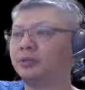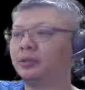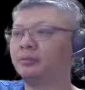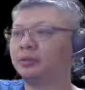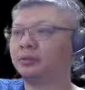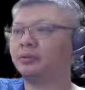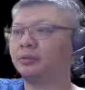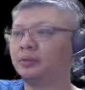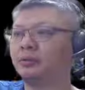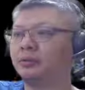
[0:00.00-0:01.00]
trading
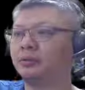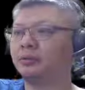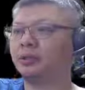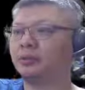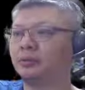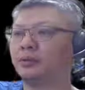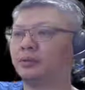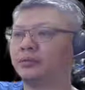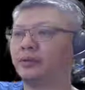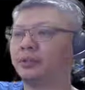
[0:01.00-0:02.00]
material will lead to a
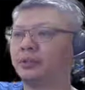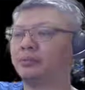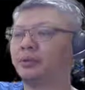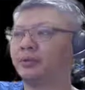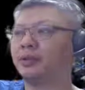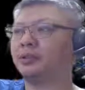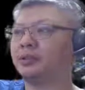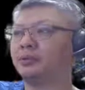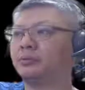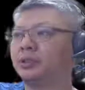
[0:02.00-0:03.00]
very simplified
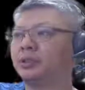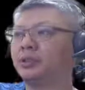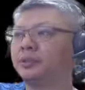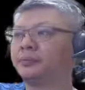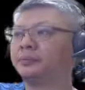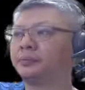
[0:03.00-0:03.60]
situation,